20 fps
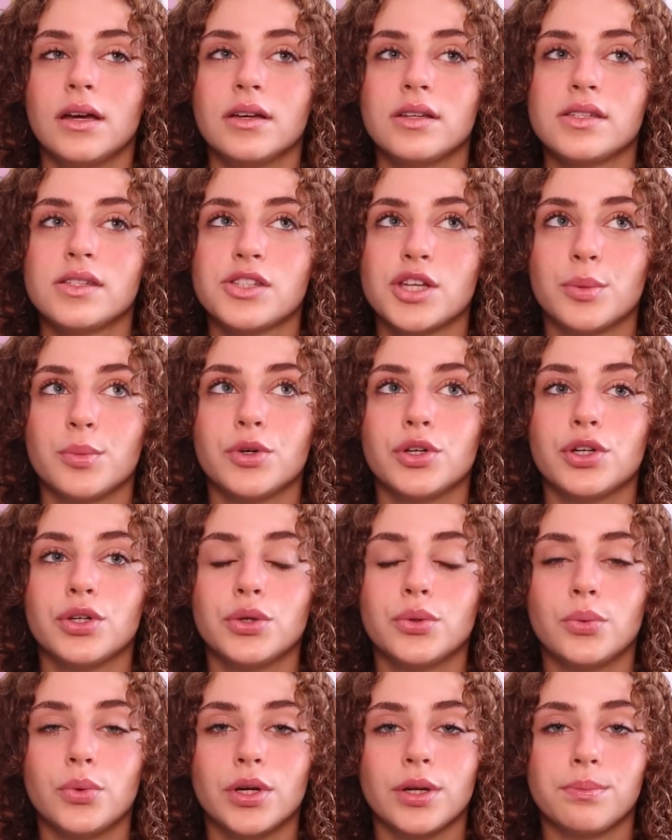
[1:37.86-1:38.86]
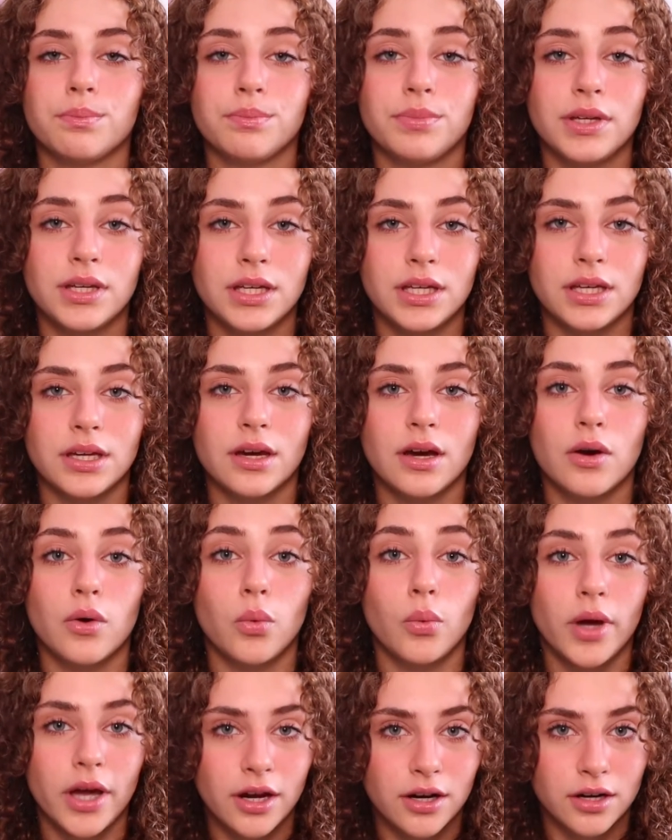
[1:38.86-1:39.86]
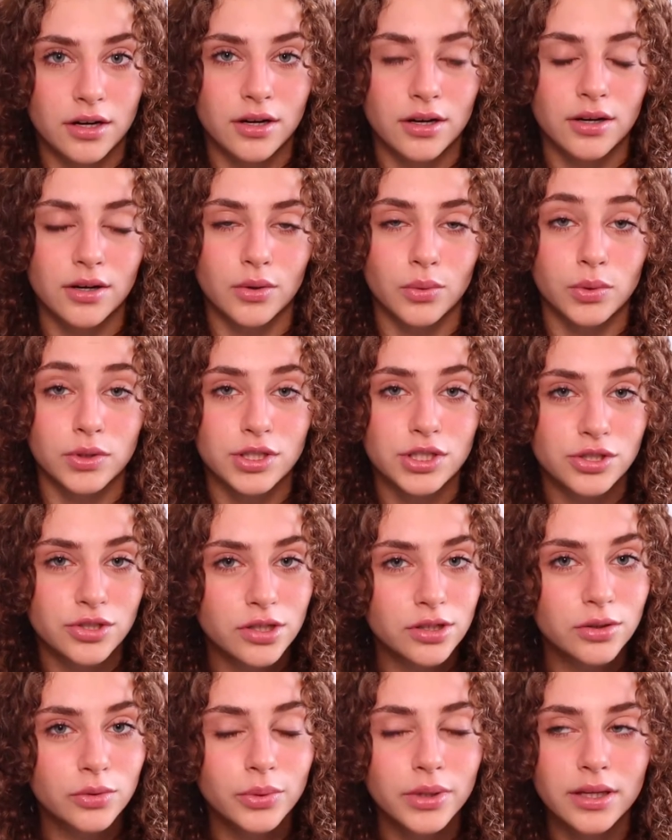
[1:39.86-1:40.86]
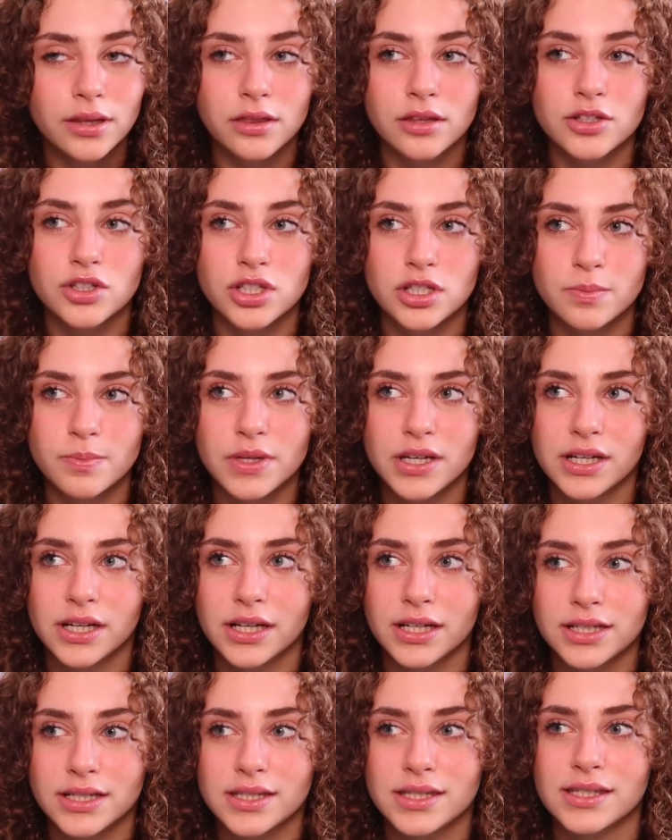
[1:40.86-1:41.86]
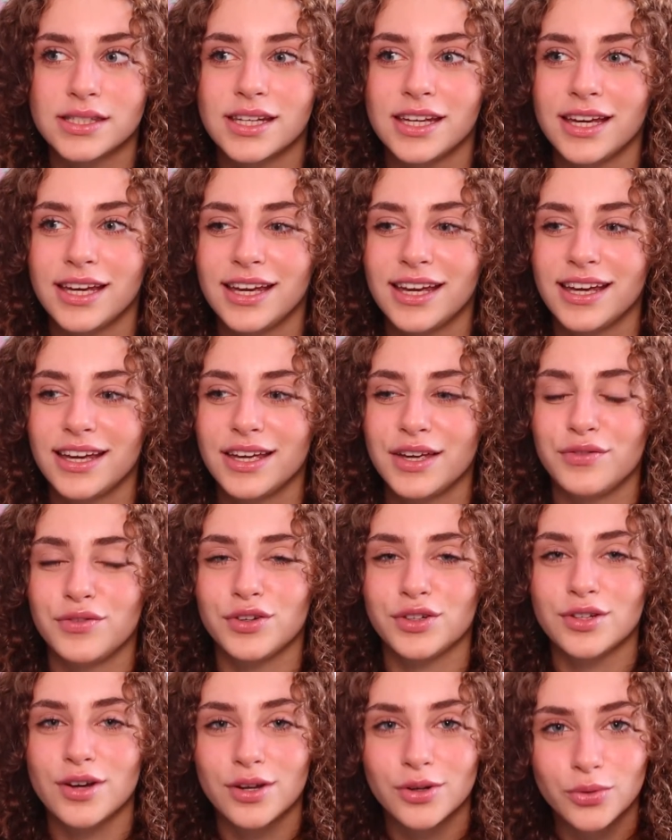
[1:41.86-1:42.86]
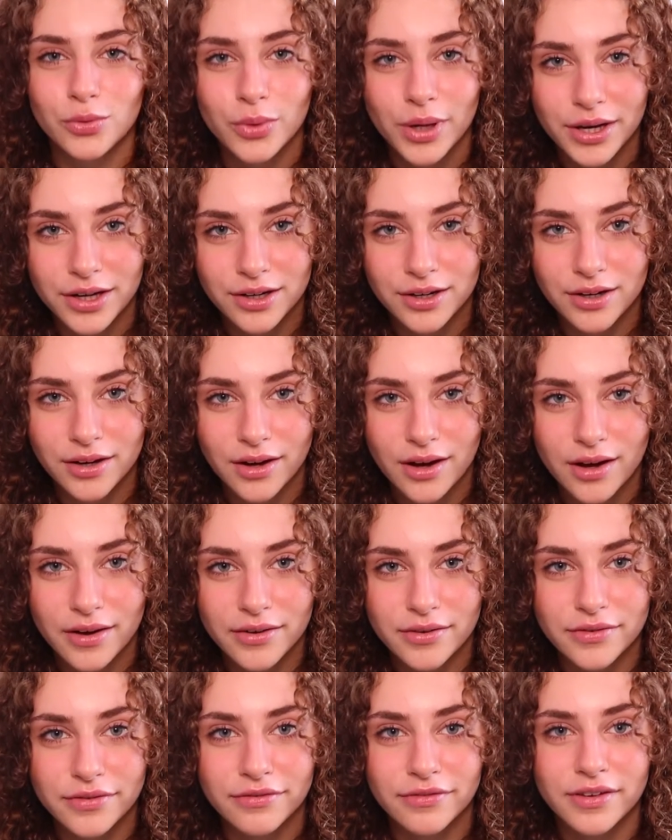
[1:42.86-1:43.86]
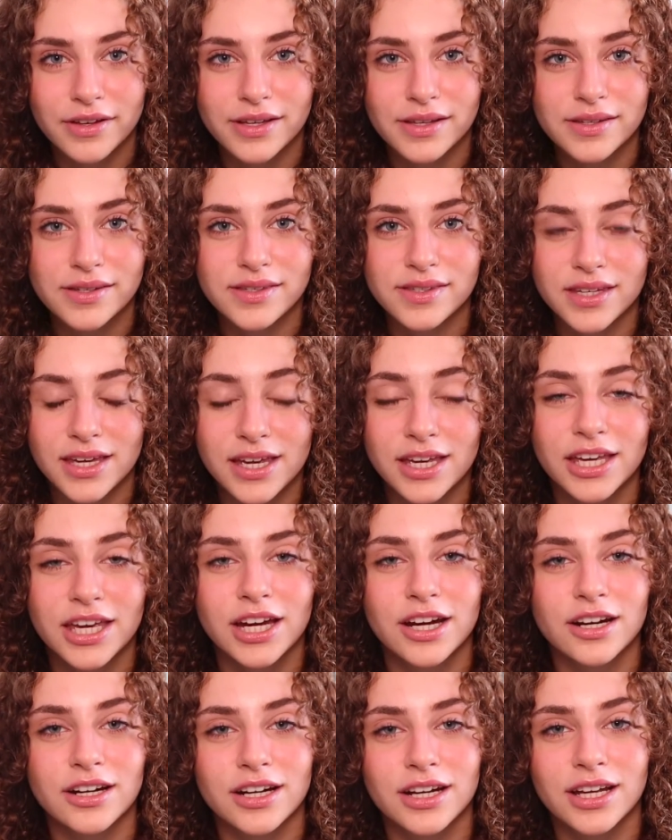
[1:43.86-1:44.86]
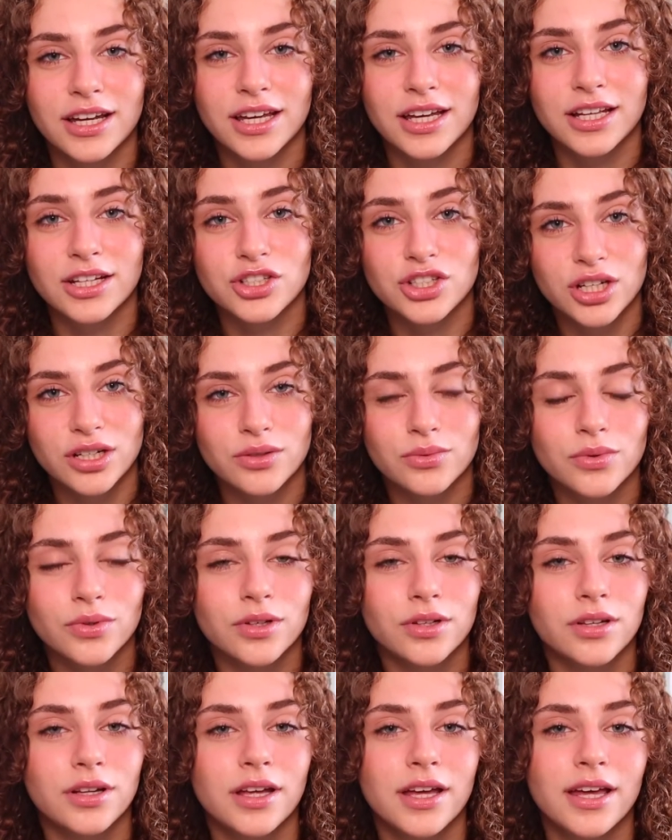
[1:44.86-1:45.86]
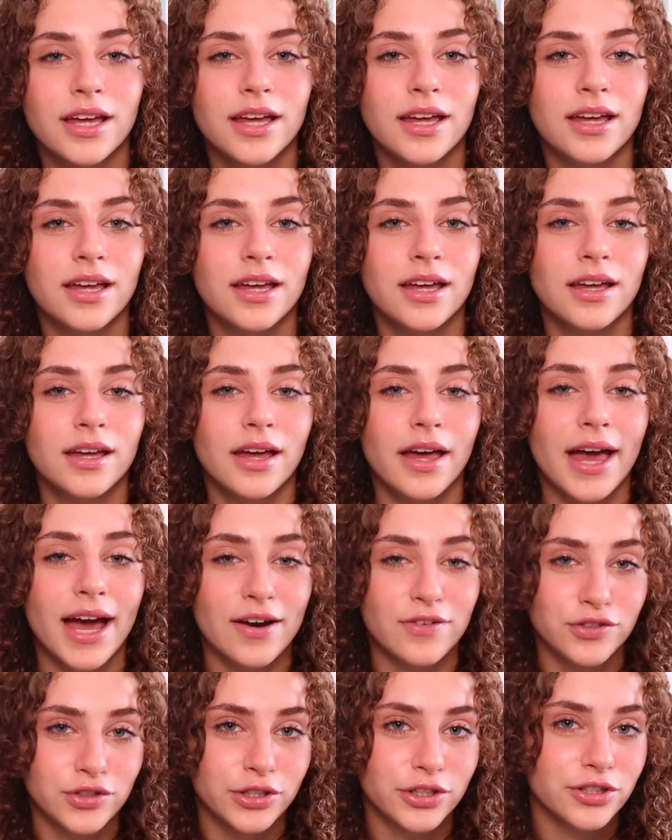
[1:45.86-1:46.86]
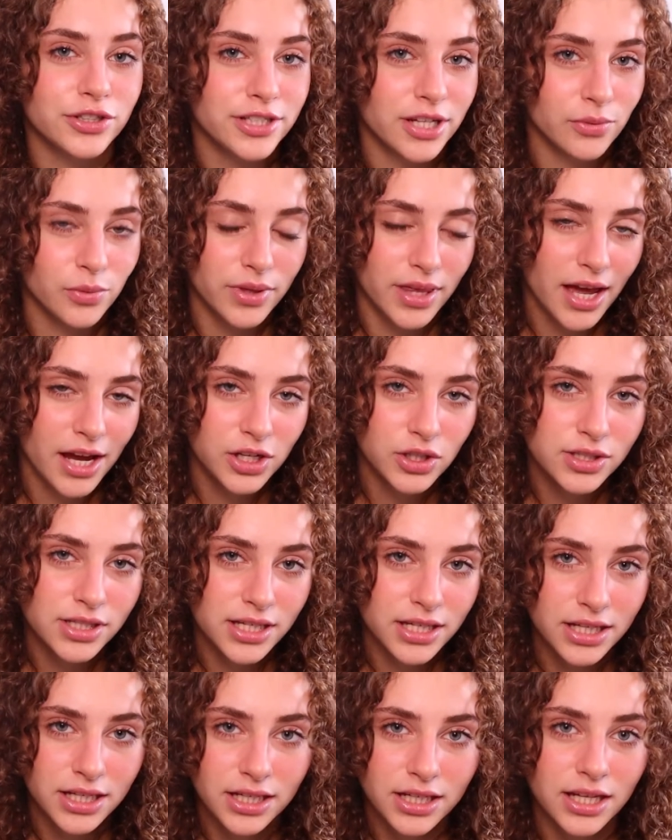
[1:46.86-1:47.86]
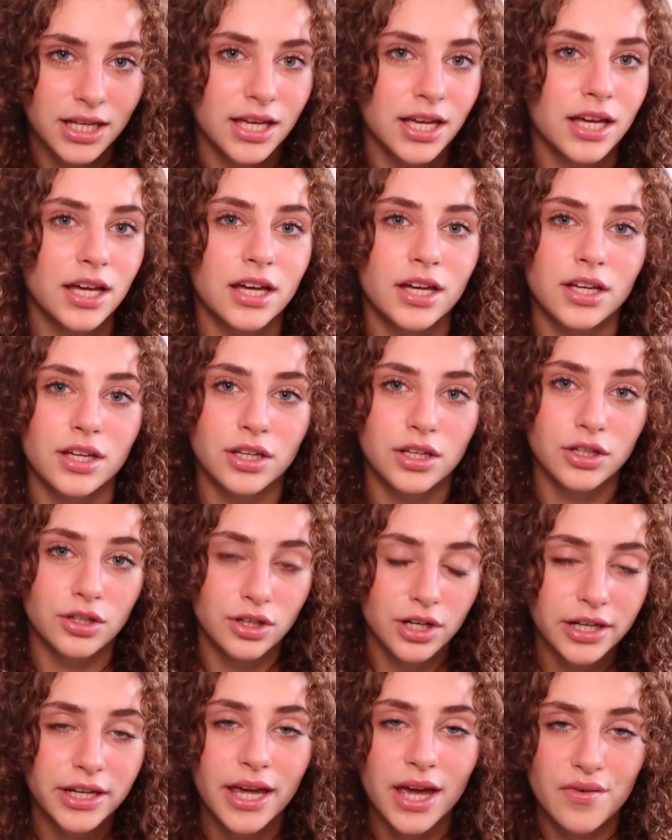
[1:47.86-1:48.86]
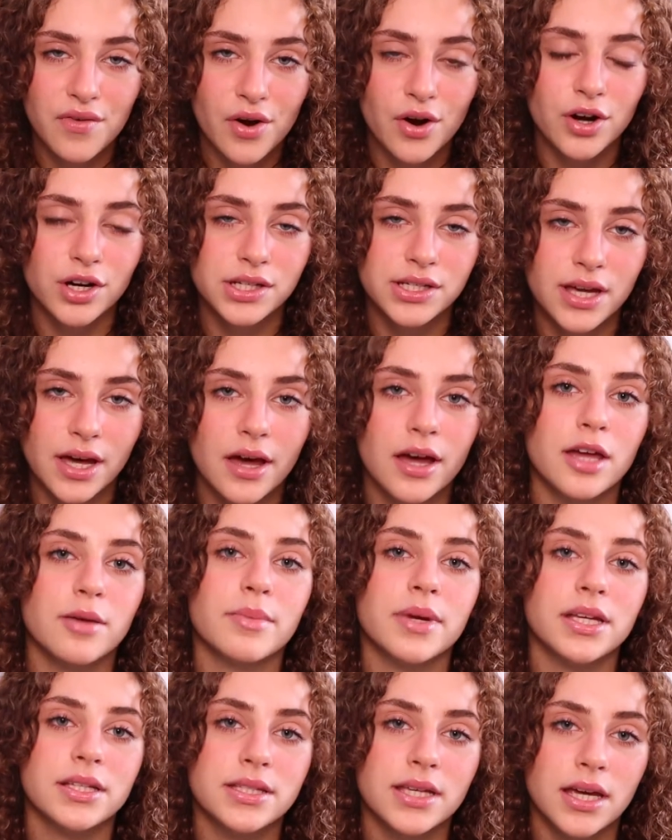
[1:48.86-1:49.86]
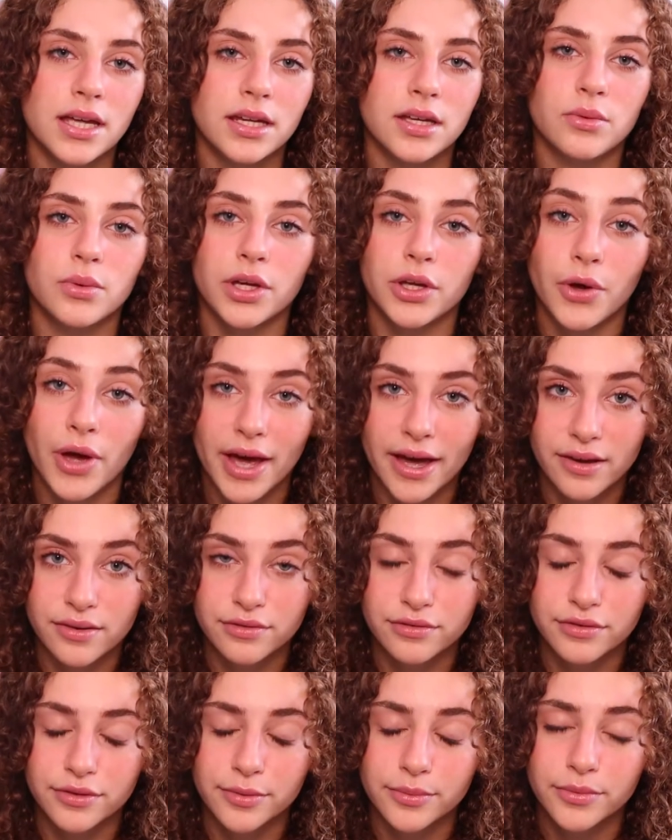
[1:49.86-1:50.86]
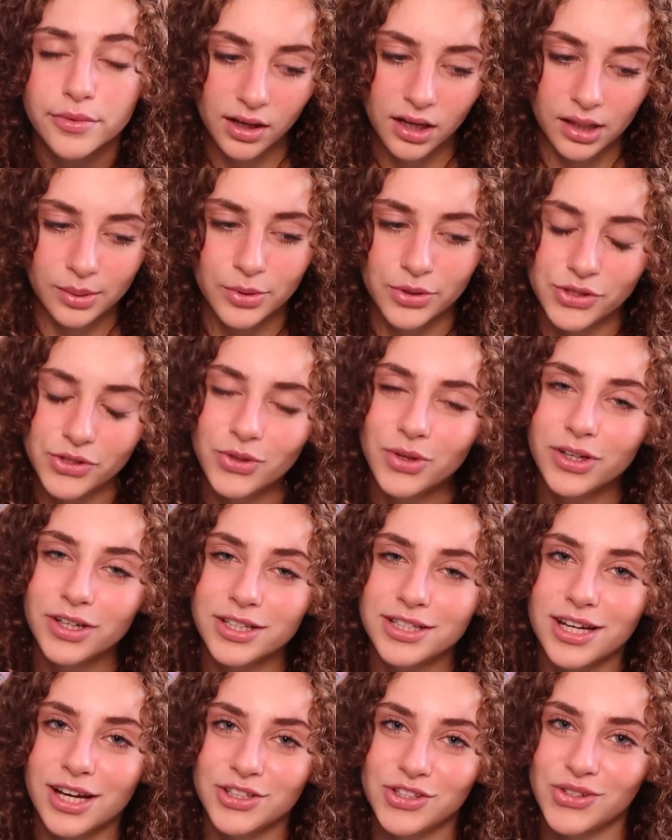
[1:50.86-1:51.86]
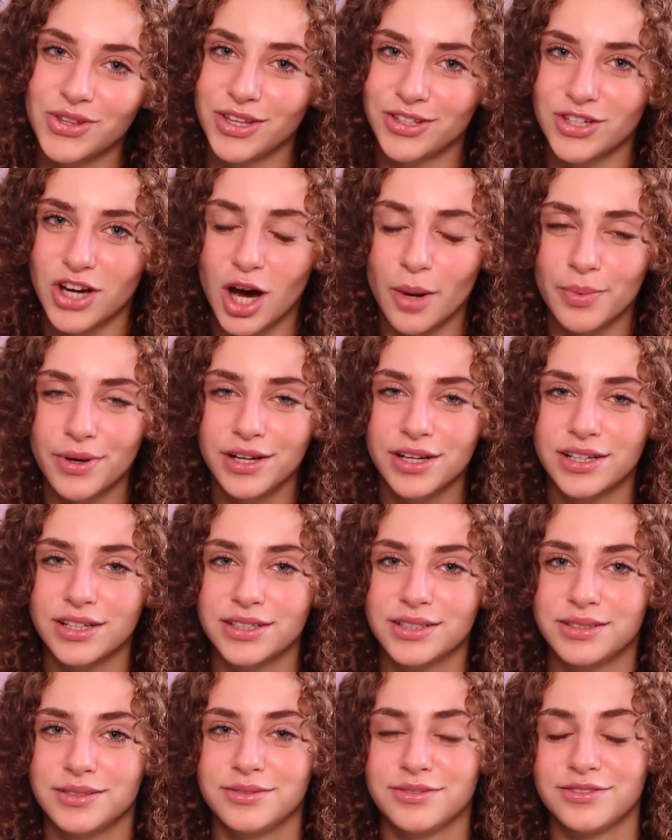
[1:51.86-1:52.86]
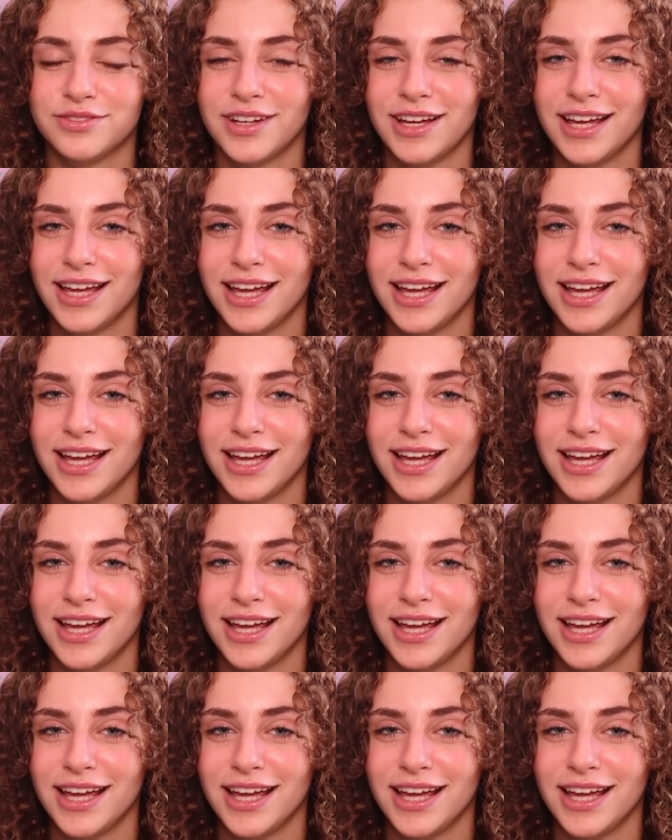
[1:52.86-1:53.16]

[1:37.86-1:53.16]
someone who wouldn't be aware would struggle with, just because if you're not aware of skincare in general after you're done with Accutane, you're gonna have a hard time maintaining what you have. I'm also gonna touch on the topic of